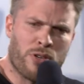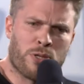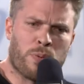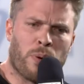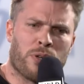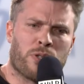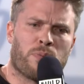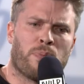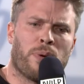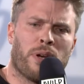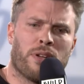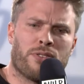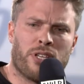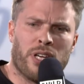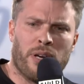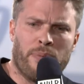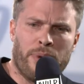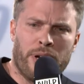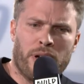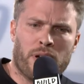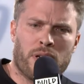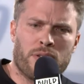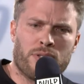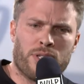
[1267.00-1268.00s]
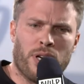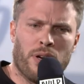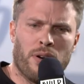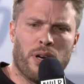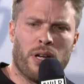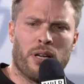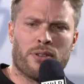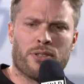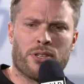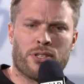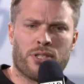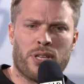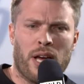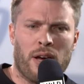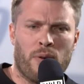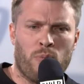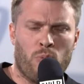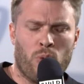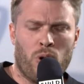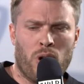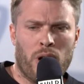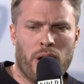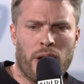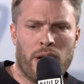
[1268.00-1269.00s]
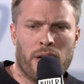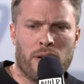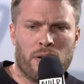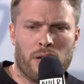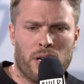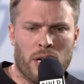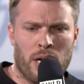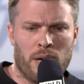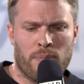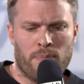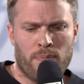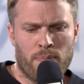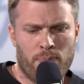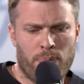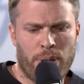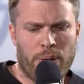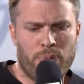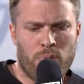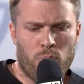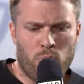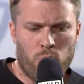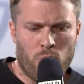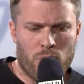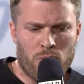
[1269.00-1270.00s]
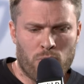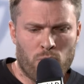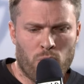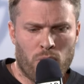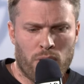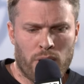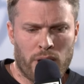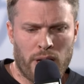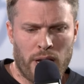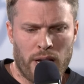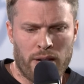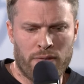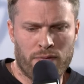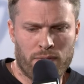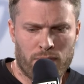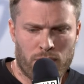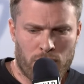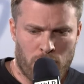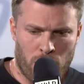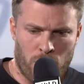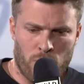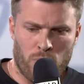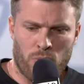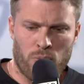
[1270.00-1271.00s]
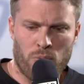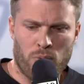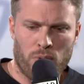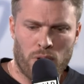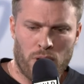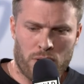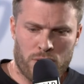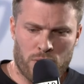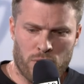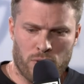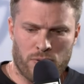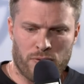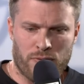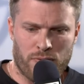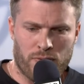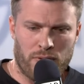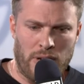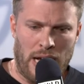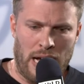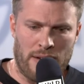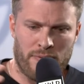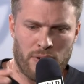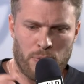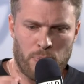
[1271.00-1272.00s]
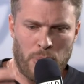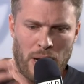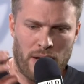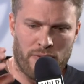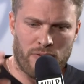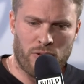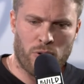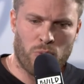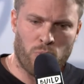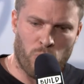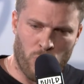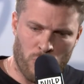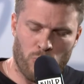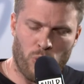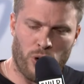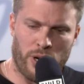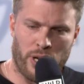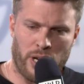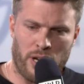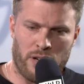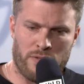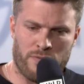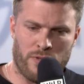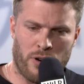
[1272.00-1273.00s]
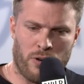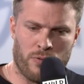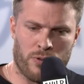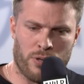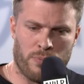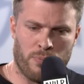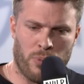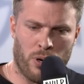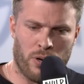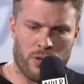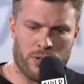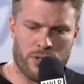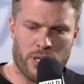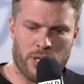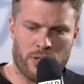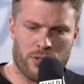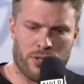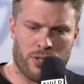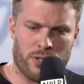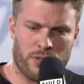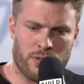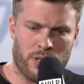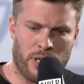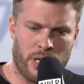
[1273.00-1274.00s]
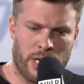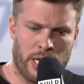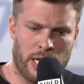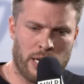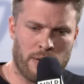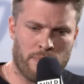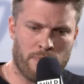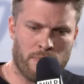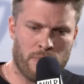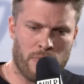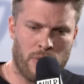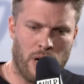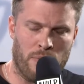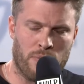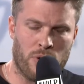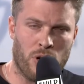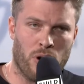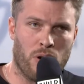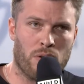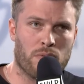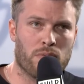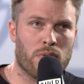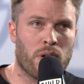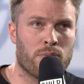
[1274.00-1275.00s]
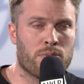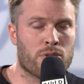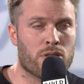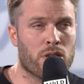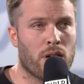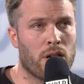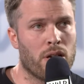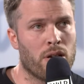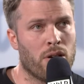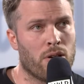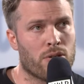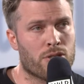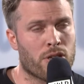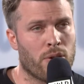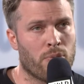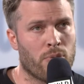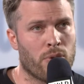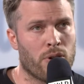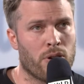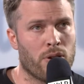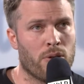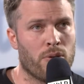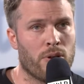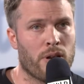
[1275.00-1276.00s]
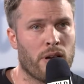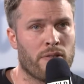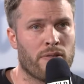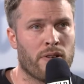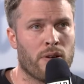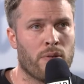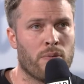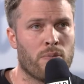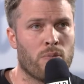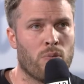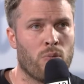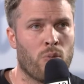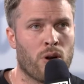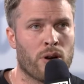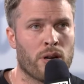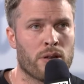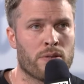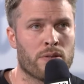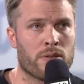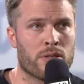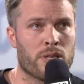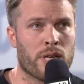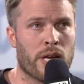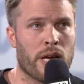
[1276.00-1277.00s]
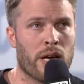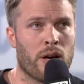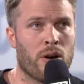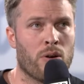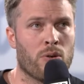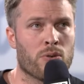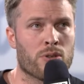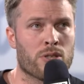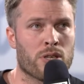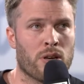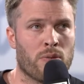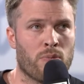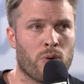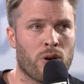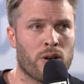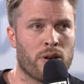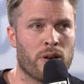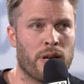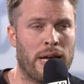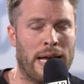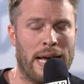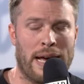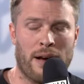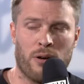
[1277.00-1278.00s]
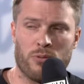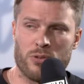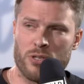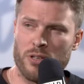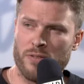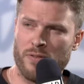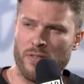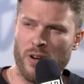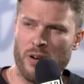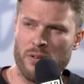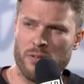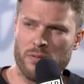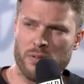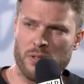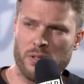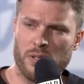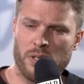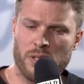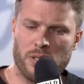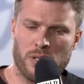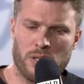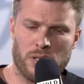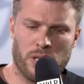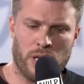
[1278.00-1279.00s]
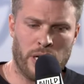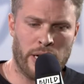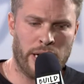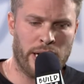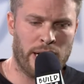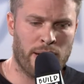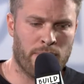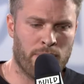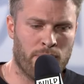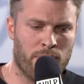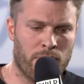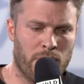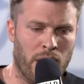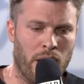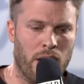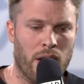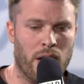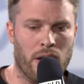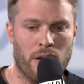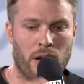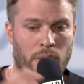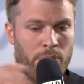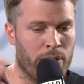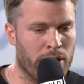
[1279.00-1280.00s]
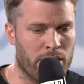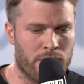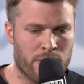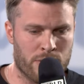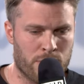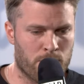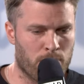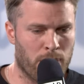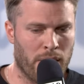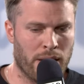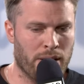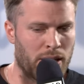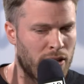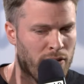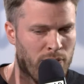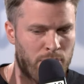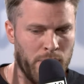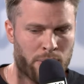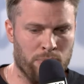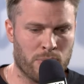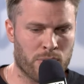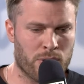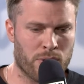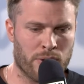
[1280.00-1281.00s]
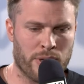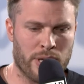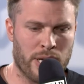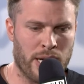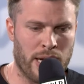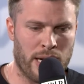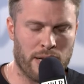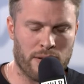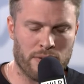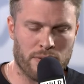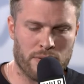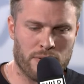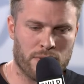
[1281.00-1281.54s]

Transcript: responsibility. I mean, I can totally understand why people wouldn't want to get in, who sort of have a platform, wouldn't want to get involved in politics. I'm certainly not someone who would ever want to tell someone how to vote. And I mean, there's plenty of people doing that,